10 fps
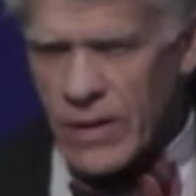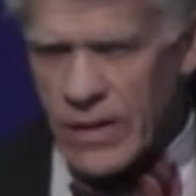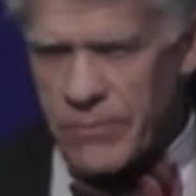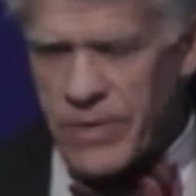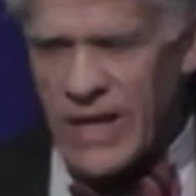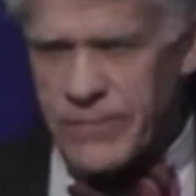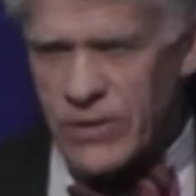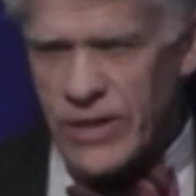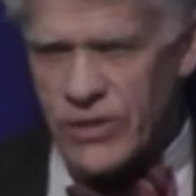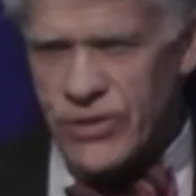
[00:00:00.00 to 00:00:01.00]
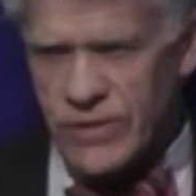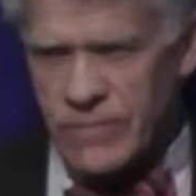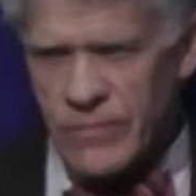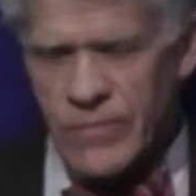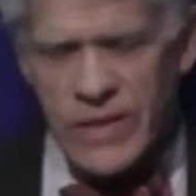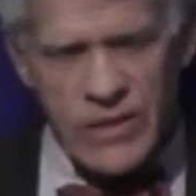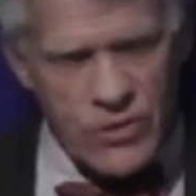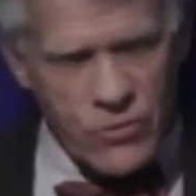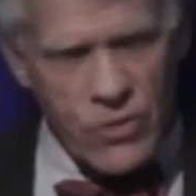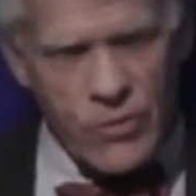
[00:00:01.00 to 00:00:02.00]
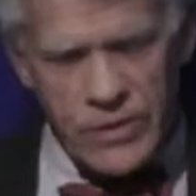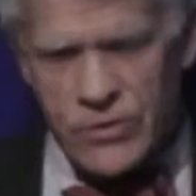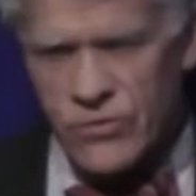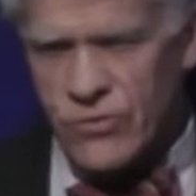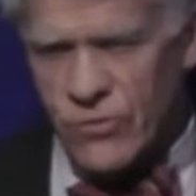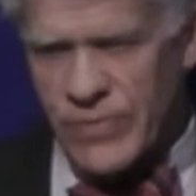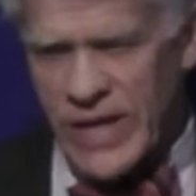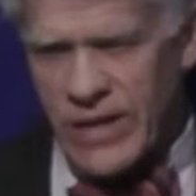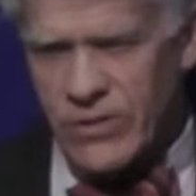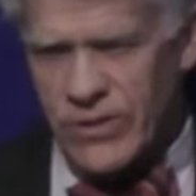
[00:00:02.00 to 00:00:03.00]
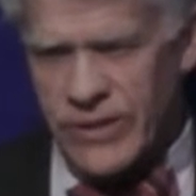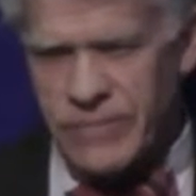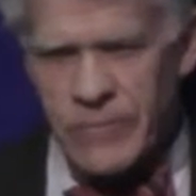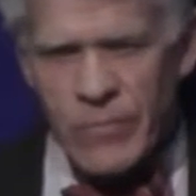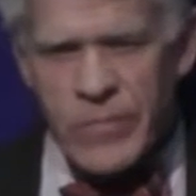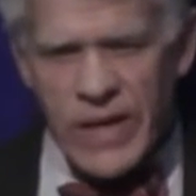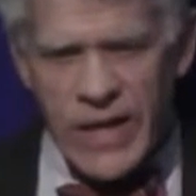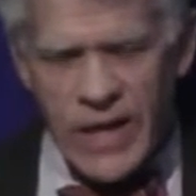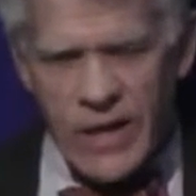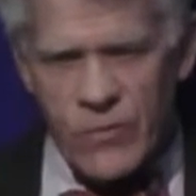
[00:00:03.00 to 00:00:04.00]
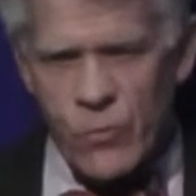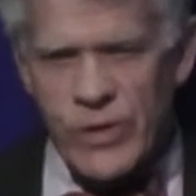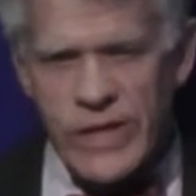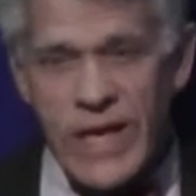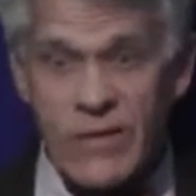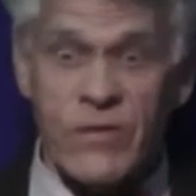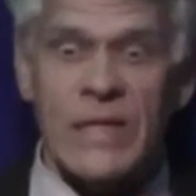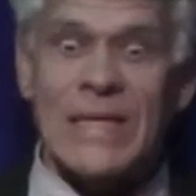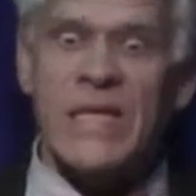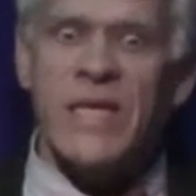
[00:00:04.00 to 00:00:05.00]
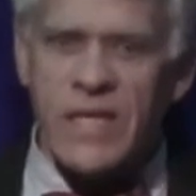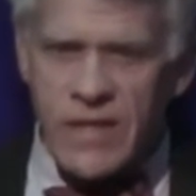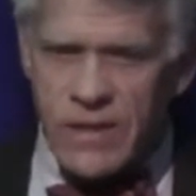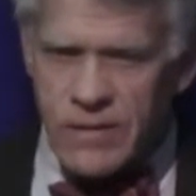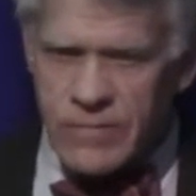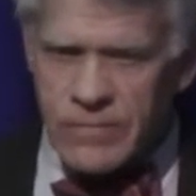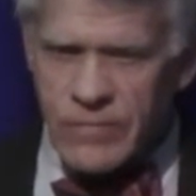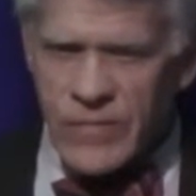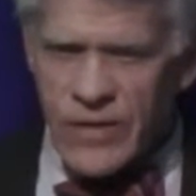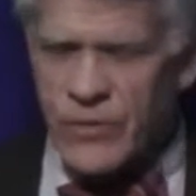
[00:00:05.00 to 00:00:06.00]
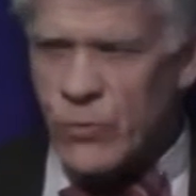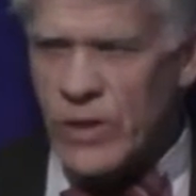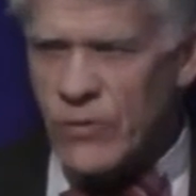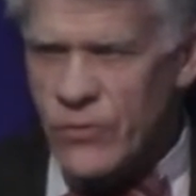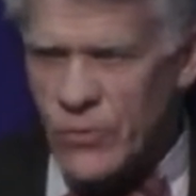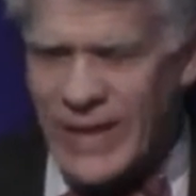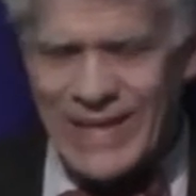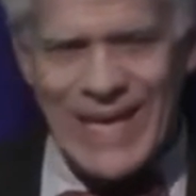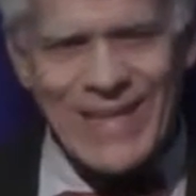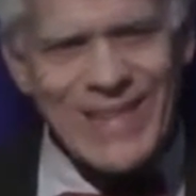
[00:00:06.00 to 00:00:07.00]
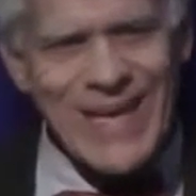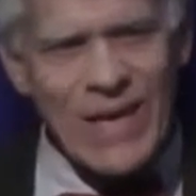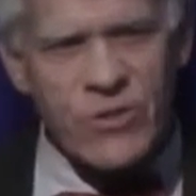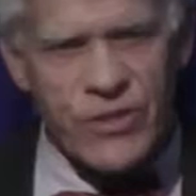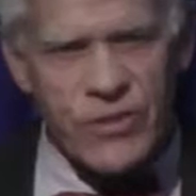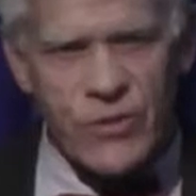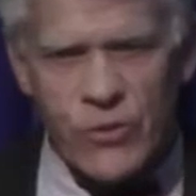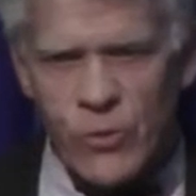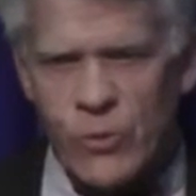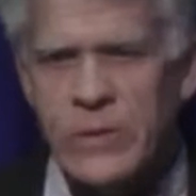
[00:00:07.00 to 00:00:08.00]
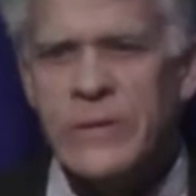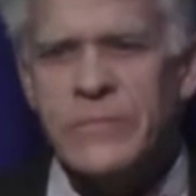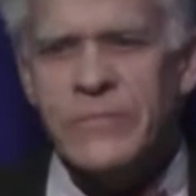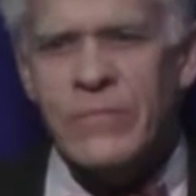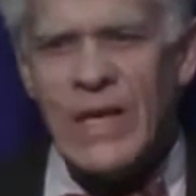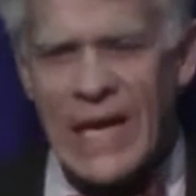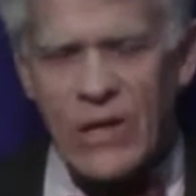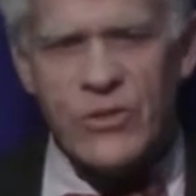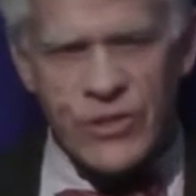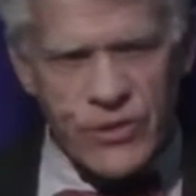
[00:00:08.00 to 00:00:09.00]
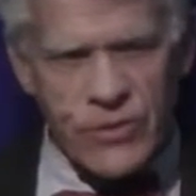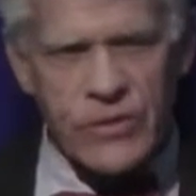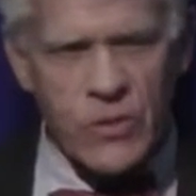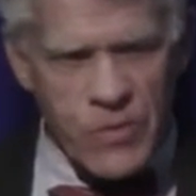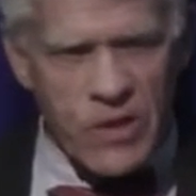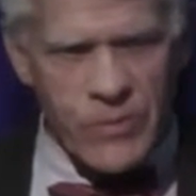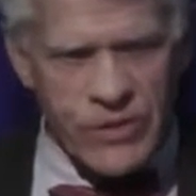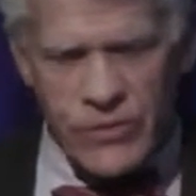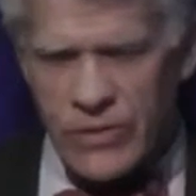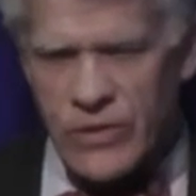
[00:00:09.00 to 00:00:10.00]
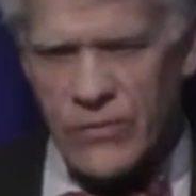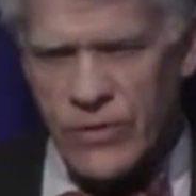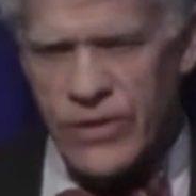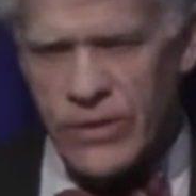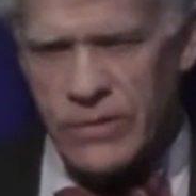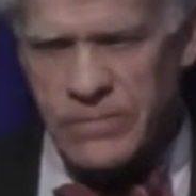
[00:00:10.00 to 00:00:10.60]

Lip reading: population is growing dramatically, and we have the need, if you will, for about 8,000 new housing units, apartment units every year.